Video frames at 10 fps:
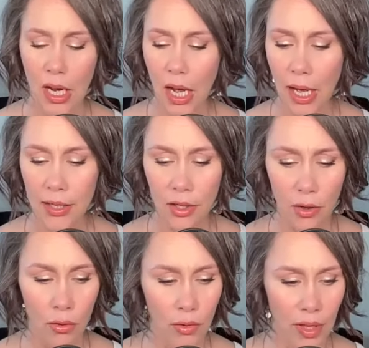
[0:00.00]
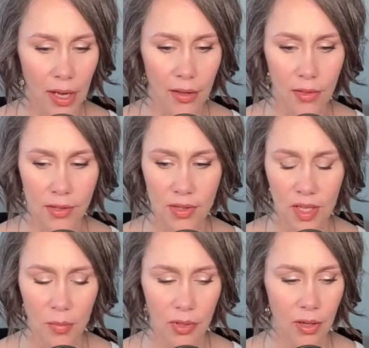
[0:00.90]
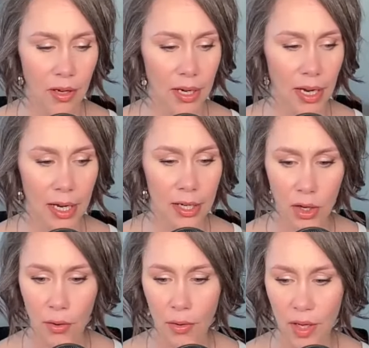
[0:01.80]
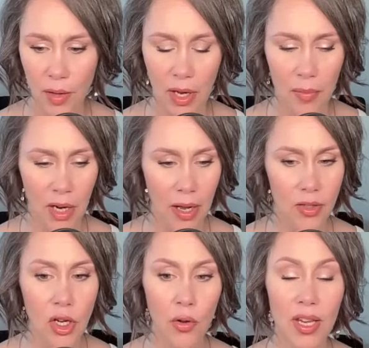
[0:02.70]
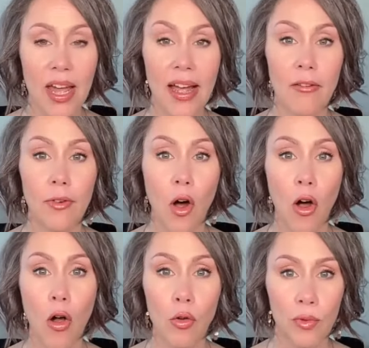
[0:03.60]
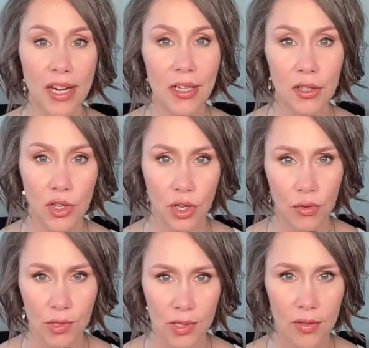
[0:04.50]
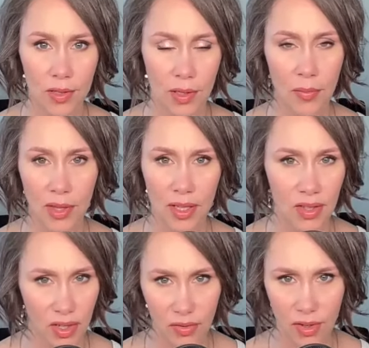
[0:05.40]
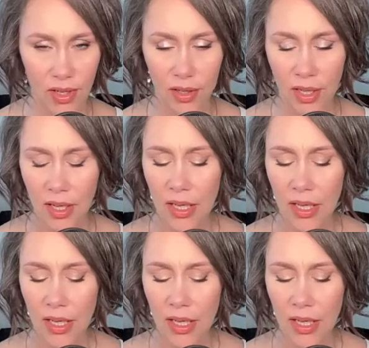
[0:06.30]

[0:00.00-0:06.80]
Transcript: I know that this is temporary. I know that I'm on my I know that I have already chosen something different.